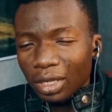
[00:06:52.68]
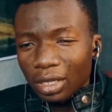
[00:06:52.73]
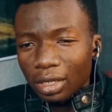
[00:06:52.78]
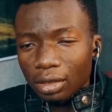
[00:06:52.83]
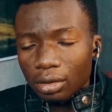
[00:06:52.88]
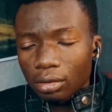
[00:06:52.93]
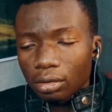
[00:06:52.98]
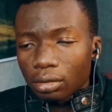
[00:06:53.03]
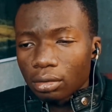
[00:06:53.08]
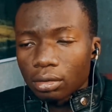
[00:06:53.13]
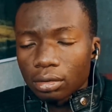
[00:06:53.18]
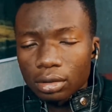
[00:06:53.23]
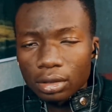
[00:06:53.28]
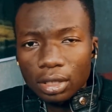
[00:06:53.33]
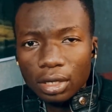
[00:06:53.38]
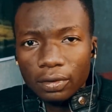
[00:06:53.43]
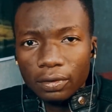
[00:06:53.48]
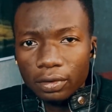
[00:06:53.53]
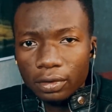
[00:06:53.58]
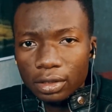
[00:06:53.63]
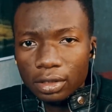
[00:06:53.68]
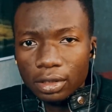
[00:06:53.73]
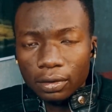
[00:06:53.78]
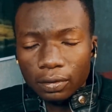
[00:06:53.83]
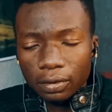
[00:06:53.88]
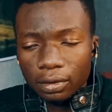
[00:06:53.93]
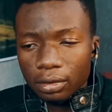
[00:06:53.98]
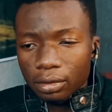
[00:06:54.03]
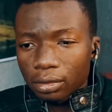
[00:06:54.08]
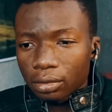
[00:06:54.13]
Yeah, not a good enough
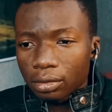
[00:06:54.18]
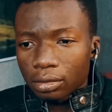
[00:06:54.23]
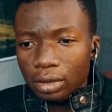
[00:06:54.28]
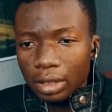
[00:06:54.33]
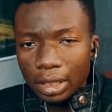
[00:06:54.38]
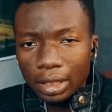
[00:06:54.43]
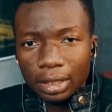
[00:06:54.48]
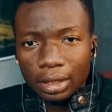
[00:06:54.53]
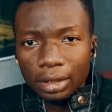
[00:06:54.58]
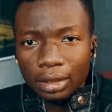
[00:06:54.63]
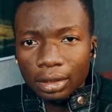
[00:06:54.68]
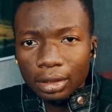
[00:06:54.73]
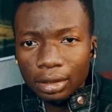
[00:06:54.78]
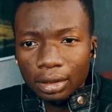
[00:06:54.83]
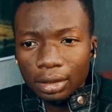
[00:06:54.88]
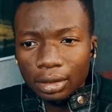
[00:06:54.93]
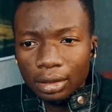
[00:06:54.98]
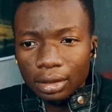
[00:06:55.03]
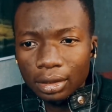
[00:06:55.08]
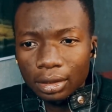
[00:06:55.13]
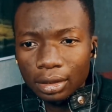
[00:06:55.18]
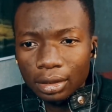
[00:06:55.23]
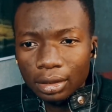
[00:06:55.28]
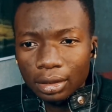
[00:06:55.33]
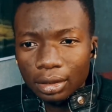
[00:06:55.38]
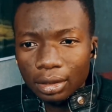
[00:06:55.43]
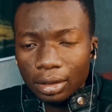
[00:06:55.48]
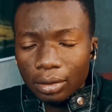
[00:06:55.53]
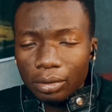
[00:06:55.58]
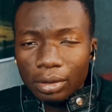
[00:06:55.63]
reason for you to die.
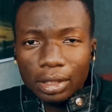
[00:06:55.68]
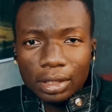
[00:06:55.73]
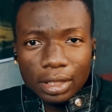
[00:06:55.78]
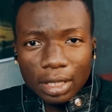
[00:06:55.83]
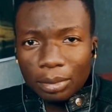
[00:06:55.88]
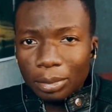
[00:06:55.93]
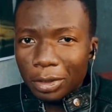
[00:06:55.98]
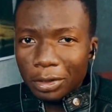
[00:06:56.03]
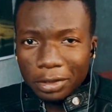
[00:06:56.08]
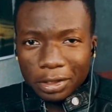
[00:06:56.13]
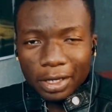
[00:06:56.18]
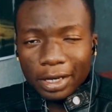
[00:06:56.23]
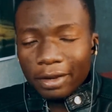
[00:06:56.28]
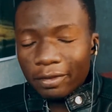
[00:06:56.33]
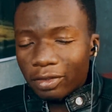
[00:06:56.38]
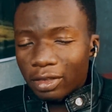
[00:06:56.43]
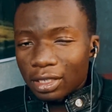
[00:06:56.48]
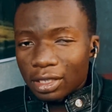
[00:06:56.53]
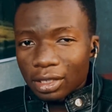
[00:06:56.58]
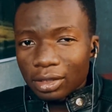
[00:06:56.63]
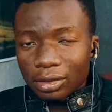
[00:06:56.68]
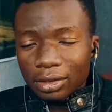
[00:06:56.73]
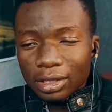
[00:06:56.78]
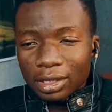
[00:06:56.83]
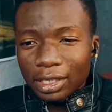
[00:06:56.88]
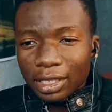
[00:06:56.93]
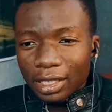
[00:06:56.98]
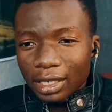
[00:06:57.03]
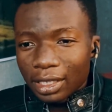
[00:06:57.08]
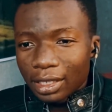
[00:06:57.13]
I'm gonna die because I love this
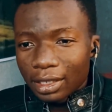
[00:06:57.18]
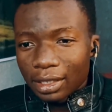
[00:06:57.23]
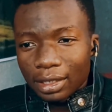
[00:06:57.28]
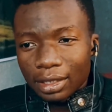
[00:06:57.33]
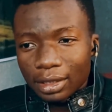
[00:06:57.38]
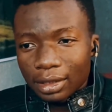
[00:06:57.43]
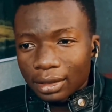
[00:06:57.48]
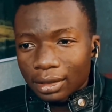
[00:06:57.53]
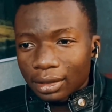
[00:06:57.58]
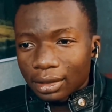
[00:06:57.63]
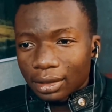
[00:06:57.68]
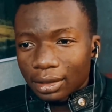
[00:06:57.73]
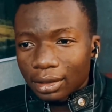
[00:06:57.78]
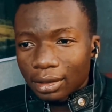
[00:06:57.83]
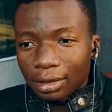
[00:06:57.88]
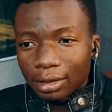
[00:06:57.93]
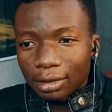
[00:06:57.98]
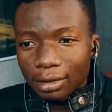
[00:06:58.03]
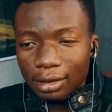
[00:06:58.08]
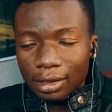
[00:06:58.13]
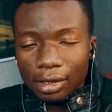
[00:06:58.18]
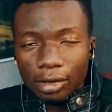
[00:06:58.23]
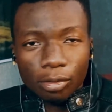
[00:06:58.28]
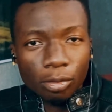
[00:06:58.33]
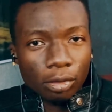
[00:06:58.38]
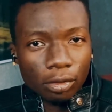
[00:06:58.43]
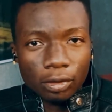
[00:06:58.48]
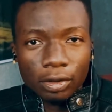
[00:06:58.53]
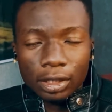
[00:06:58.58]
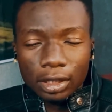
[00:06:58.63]
house. Yeah, no,
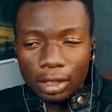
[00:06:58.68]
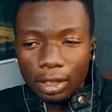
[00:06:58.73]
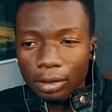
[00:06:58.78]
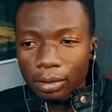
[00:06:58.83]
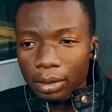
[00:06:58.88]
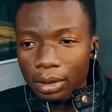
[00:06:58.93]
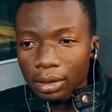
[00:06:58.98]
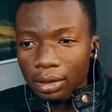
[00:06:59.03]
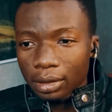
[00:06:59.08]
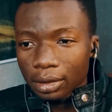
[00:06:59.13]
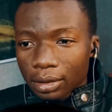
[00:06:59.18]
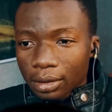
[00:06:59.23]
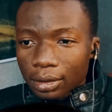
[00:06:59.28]
I'll be running away.